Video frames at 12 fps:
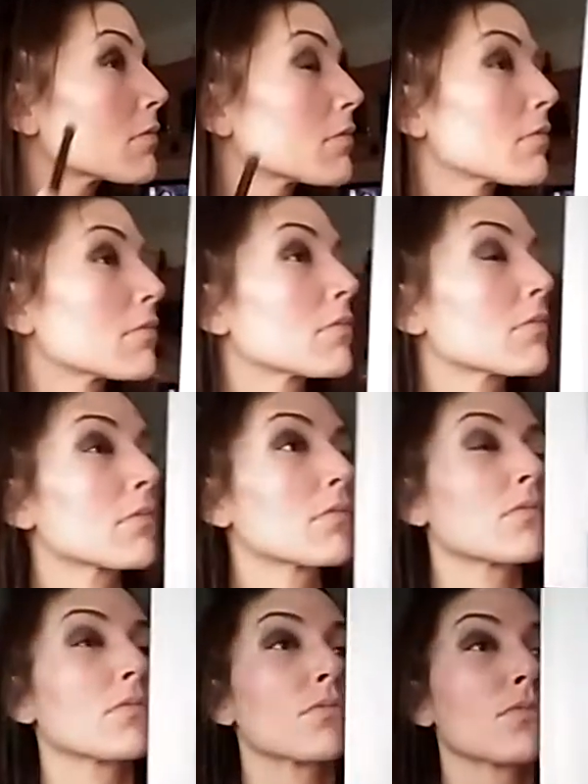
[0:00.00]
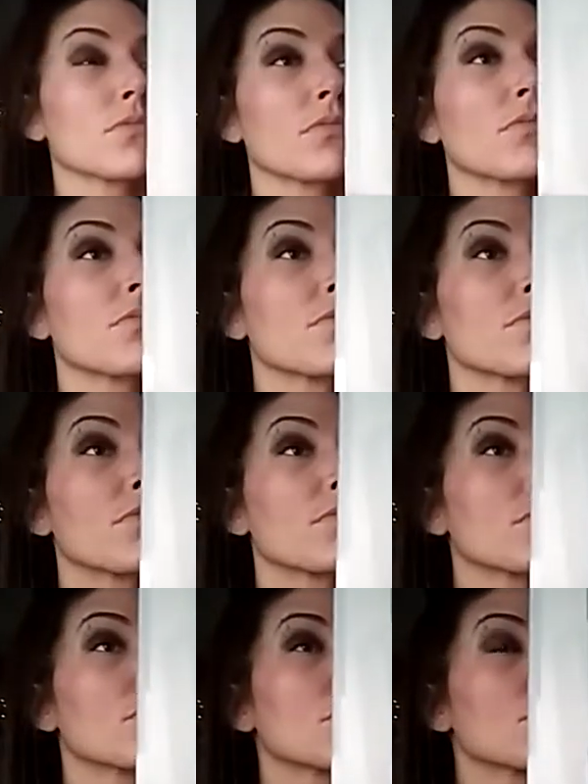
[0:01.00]

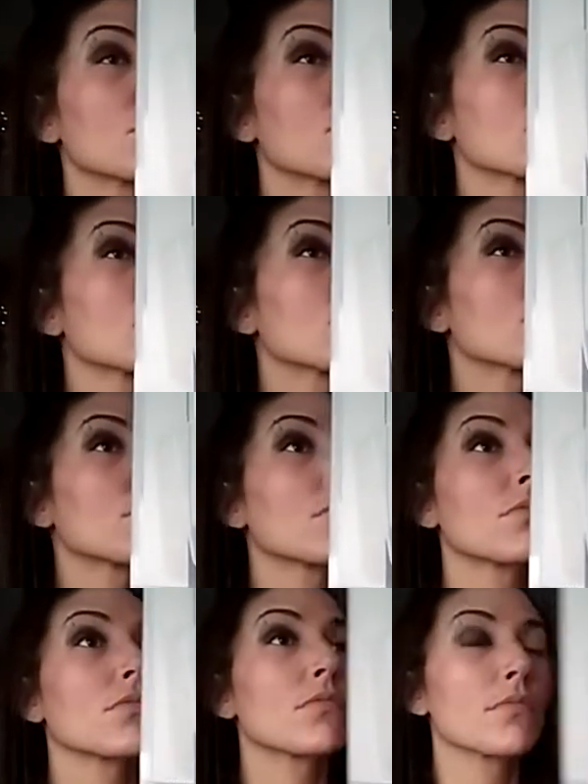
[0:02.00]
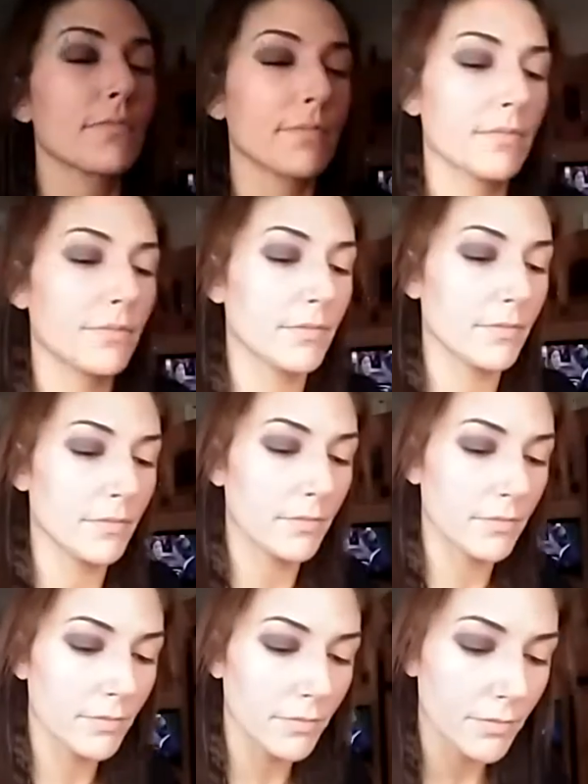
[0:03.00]

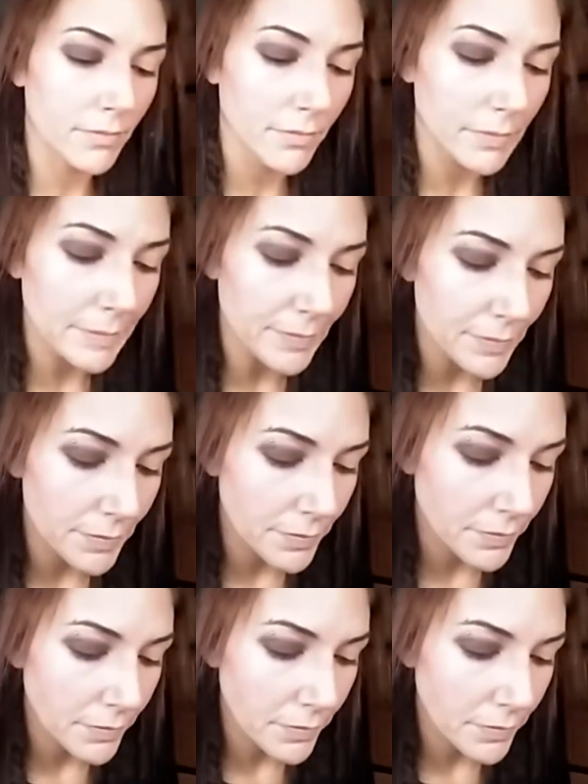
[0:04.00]
Nothing is said.